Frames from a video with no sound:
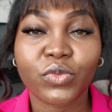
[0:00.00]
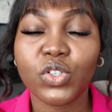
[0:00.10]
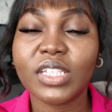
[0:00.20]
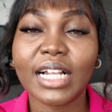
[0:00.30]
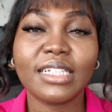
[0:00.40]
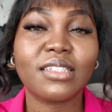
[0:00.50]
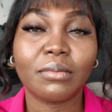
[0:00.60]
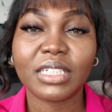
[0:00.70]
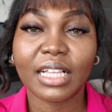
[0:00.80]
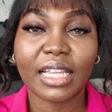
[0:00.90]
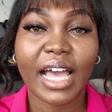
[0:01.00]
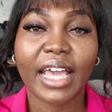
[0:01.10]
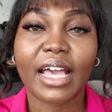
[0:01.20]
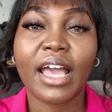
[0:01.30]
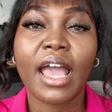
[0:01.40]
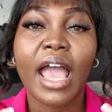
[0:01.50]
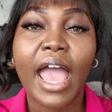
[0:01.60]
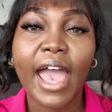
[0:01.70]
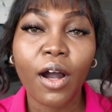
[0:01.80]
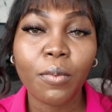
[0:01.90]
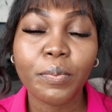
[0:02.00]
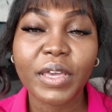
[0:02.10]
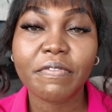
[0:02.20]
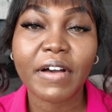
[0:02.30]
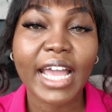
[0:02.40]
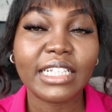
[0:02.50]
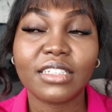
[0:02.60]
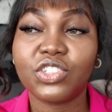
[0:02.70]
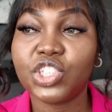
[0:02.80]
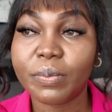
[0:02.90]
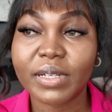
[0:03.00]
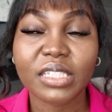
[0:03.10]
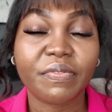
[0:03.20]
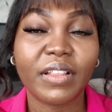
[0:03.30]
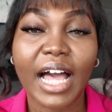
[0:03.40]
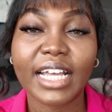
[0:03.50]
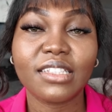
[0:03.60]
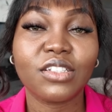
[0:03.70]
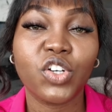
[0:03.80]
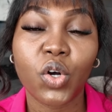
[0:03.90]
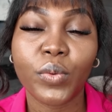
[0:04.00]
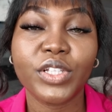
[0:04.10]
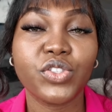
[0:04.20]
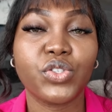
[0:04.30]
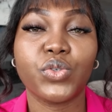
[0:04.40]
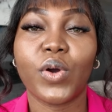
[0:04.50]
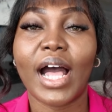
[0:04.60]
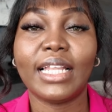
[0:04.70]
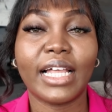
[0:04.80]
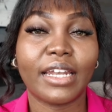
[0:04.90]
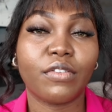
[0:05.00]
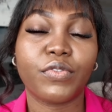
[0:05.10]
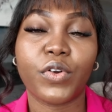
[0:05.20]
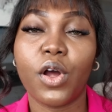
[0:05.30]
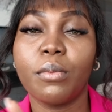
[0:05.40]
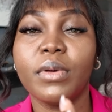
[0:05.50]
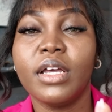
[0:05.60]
You tell it something like, help me find the cheapest flights going to Atlanta from